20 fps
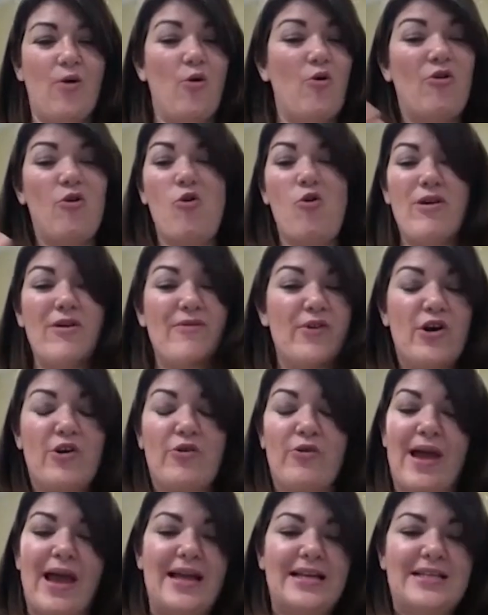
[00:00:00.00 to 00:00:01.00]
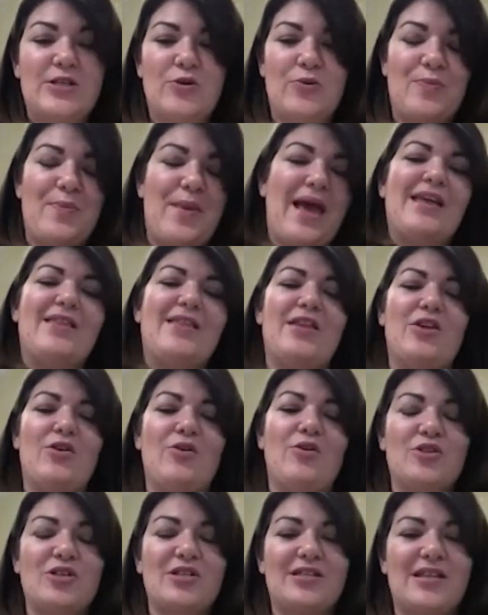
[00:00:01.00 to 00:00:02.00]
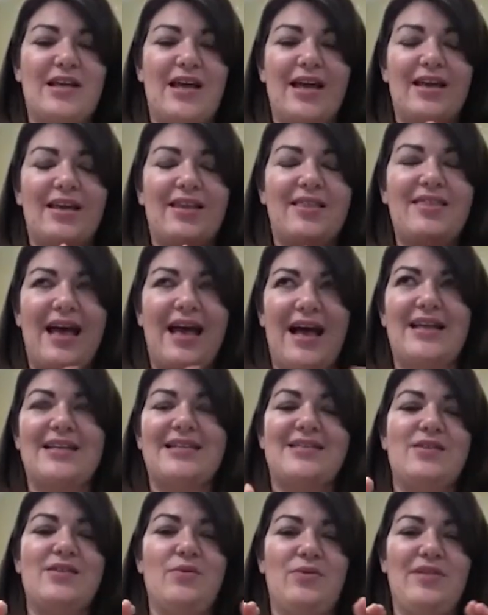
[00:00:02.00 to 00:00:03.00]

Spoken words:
or even created or made that you're just like, that's